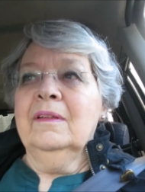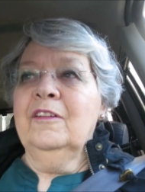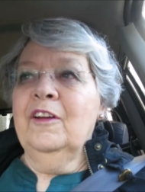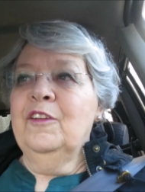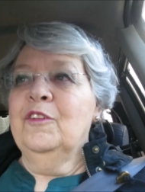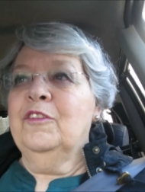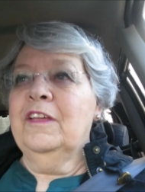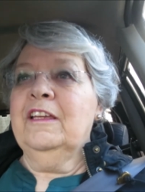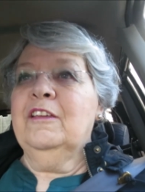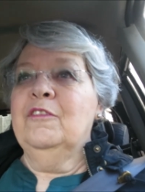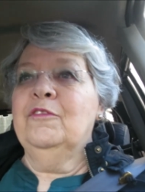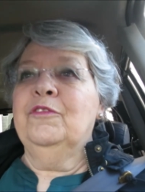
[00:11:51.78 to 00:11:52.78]
You know, you
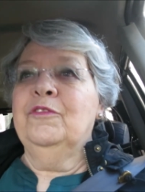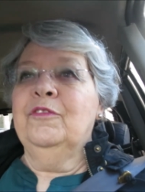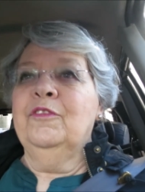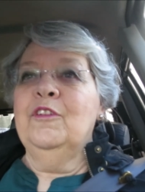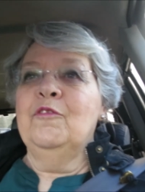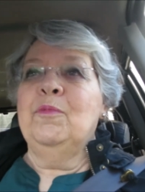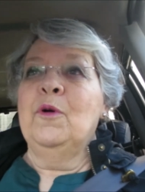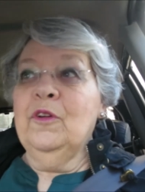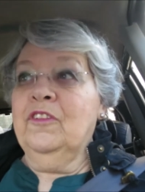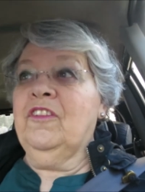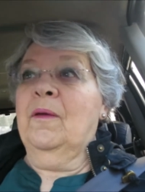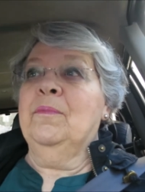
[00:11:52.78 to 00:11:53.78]
think you've you've
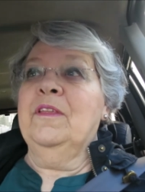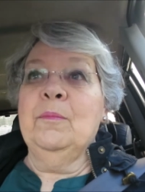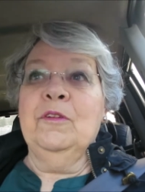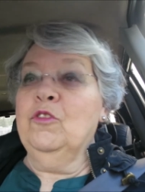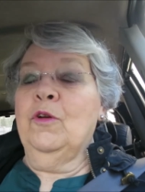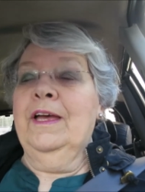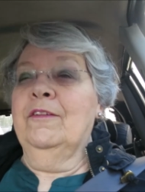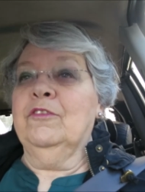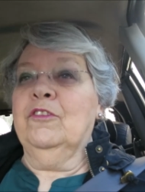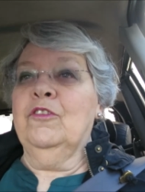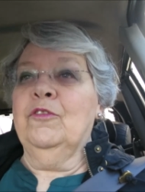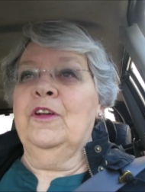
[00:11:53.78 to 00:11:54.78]
bought something, but you
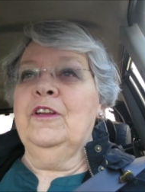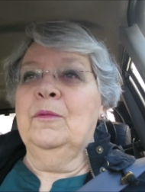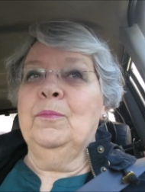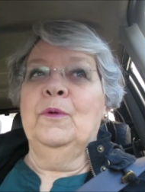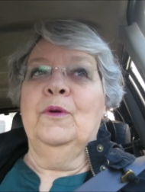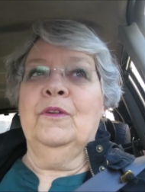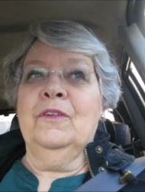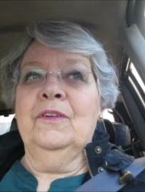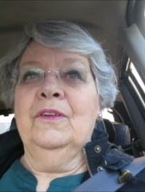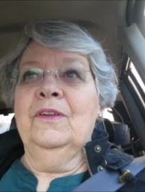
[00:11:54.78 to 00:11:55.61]
haven't. You've only bought